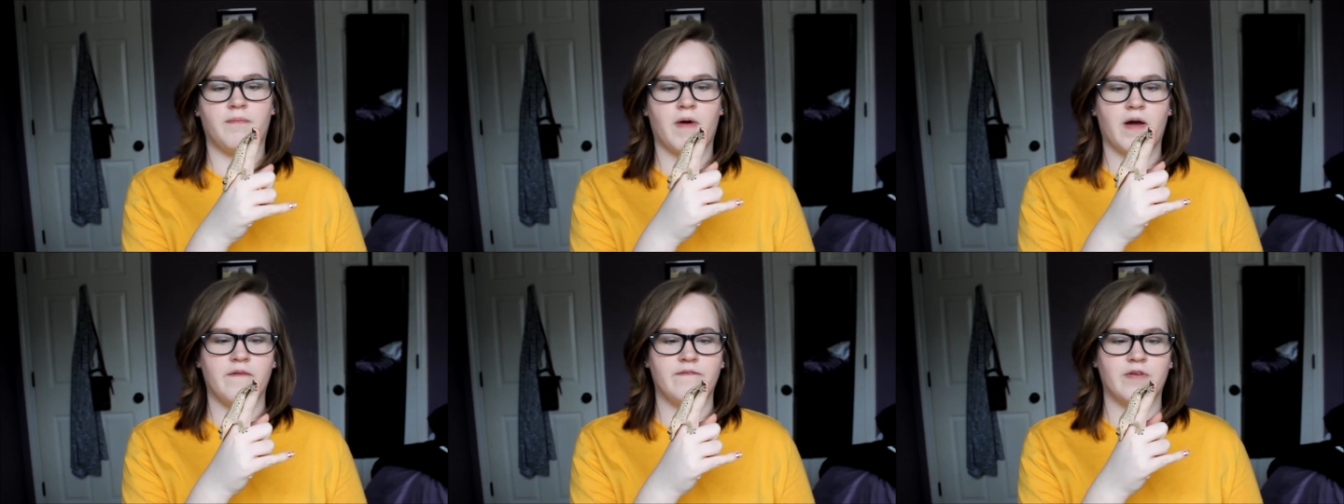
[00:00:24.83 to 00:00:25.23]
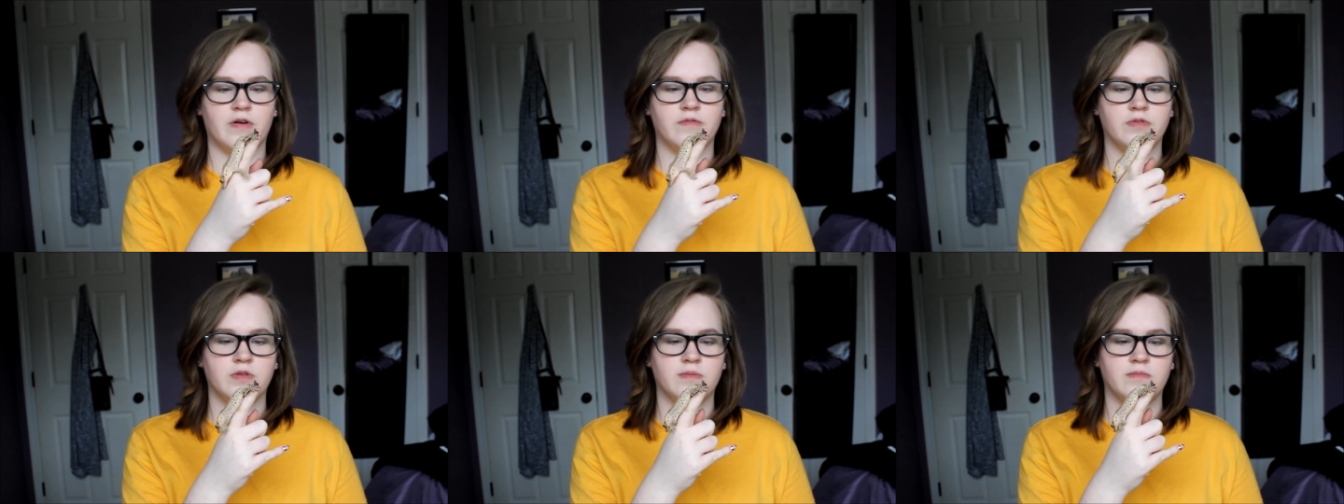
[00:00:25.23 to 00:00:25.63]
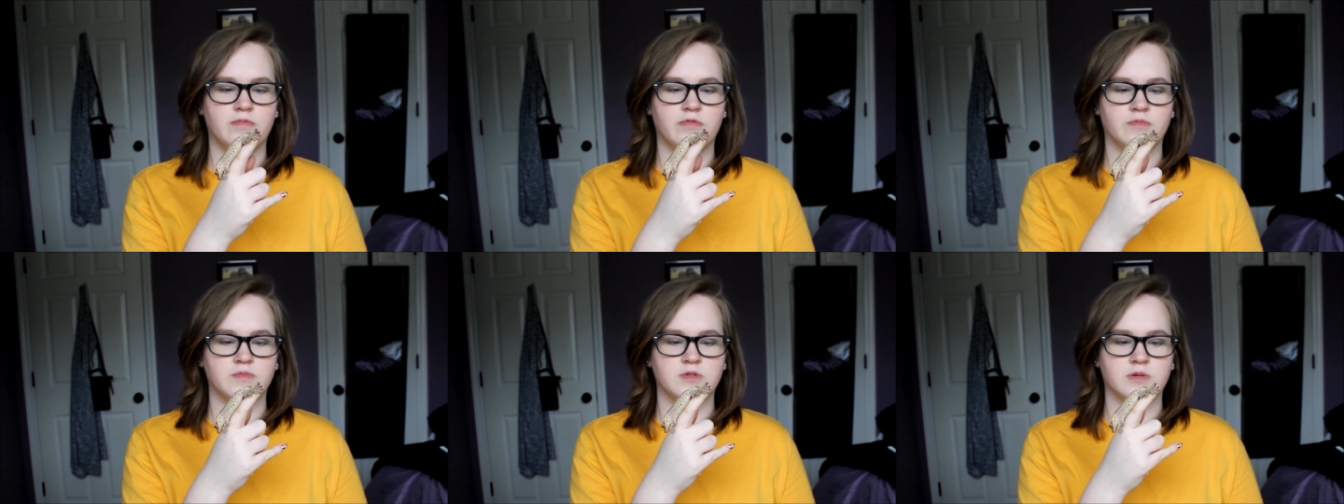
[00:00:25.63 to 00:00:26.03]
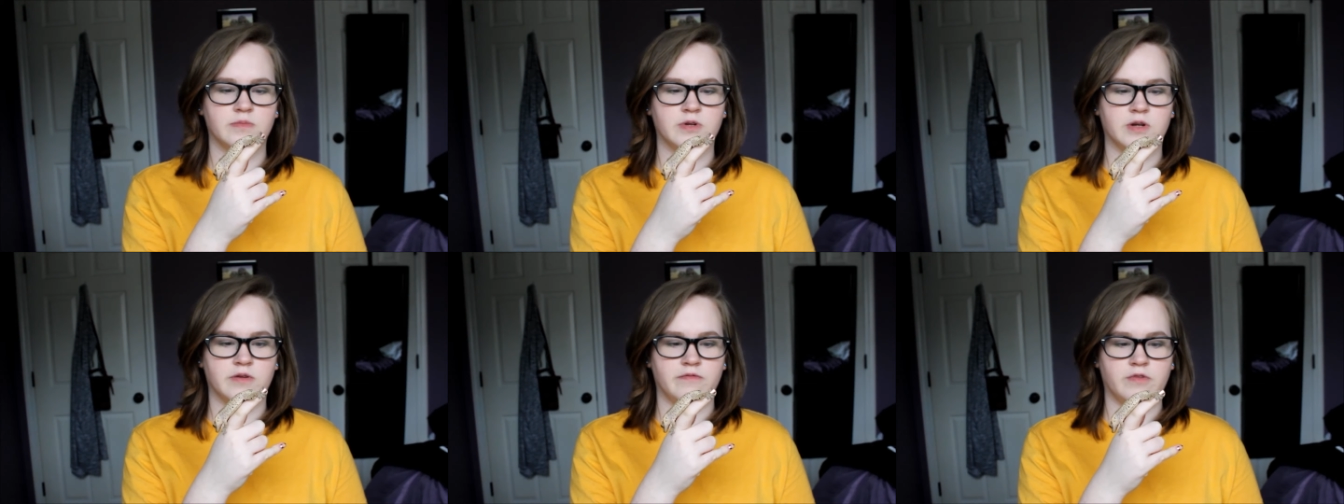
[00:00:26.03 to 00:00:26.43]
I found them from
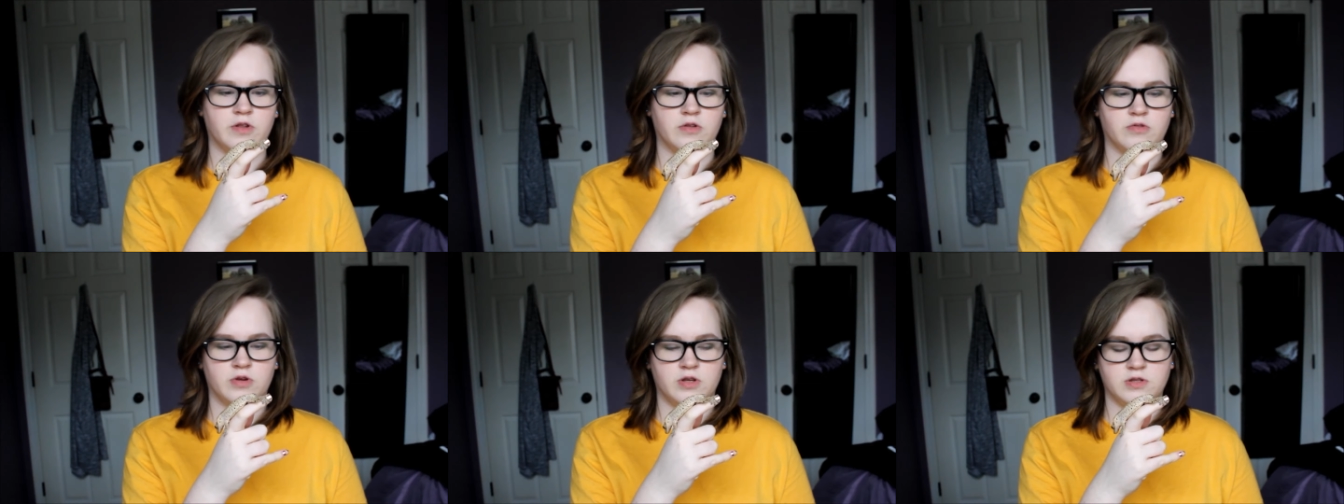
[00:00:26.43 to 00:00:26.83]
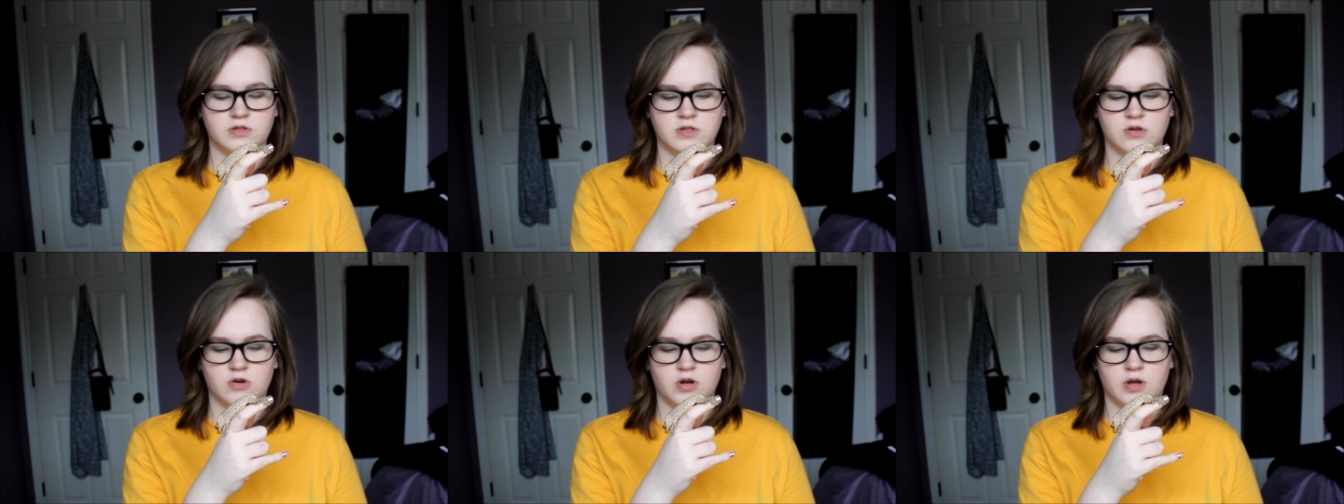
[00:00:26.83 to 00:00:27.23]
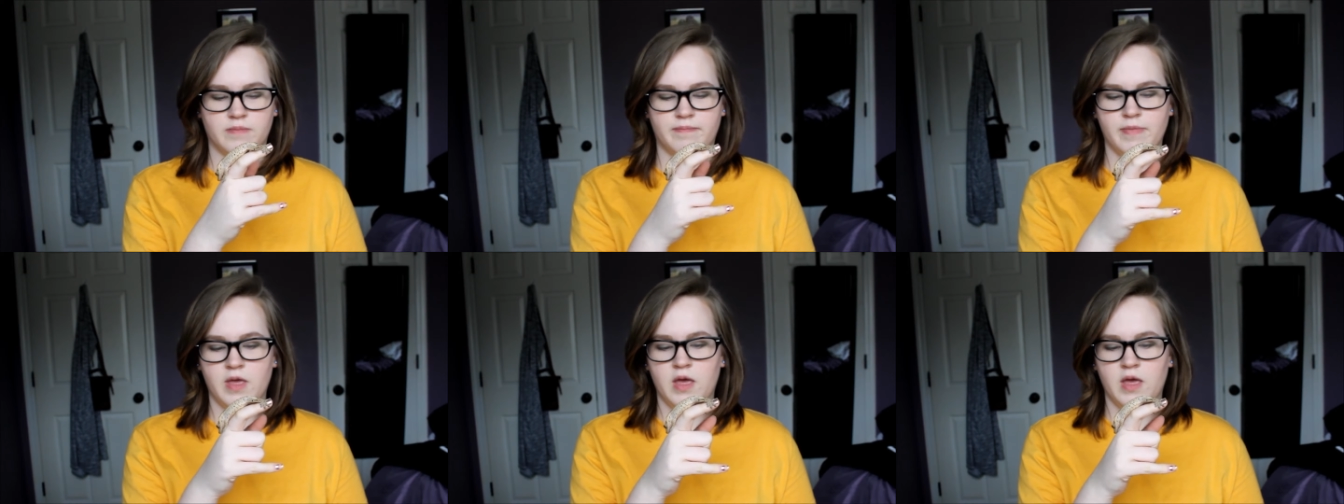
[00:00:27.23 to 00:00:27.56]
someone I follow on Instagram.